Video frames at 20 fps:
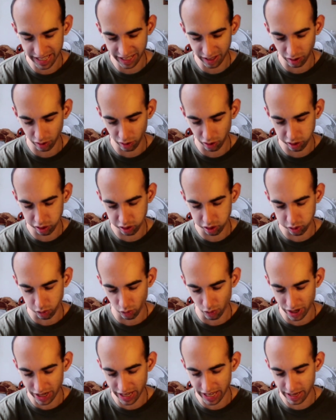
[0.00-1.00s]
it got
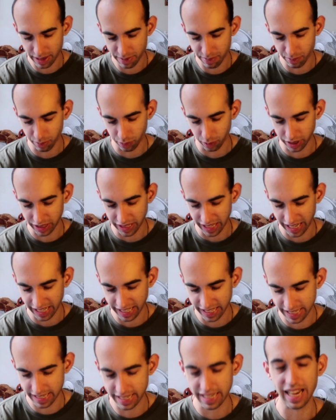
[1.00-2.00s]

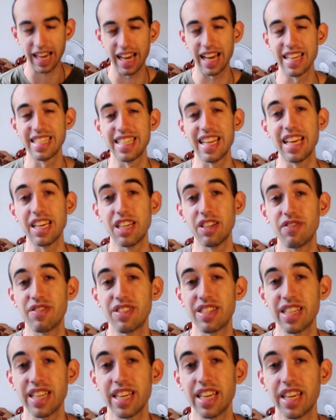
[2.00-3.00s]
3.8 stars out
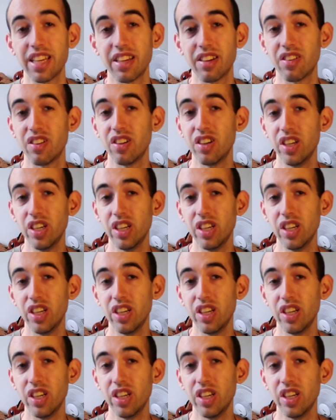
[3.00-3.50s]
of 10